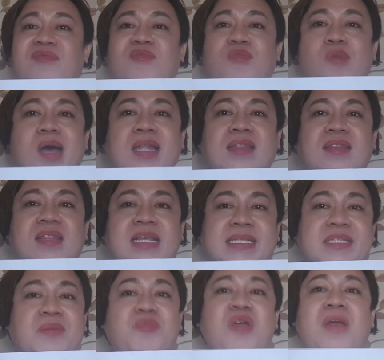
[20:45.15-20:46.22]
what is the
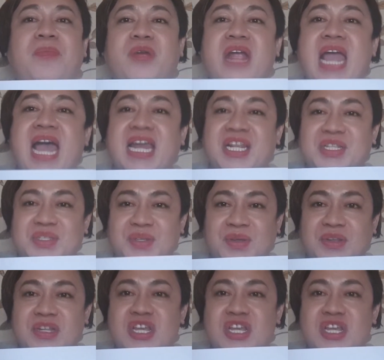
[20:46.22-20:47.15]
proper attitude